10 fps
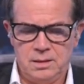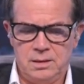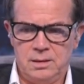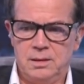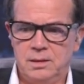
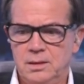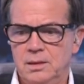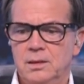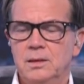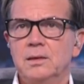
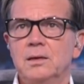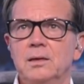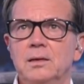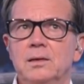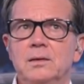
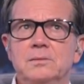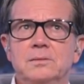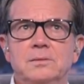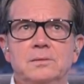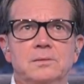
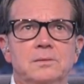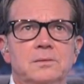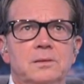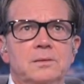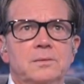
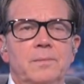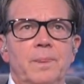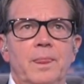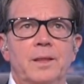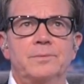
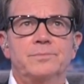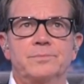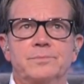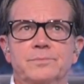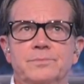
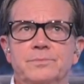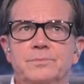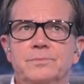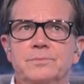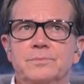
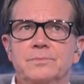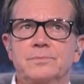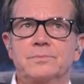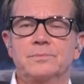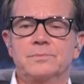
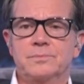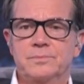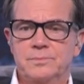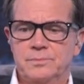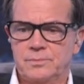
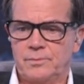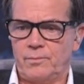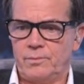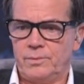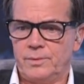
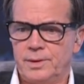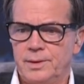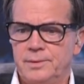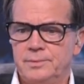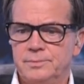
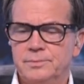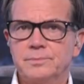(silent)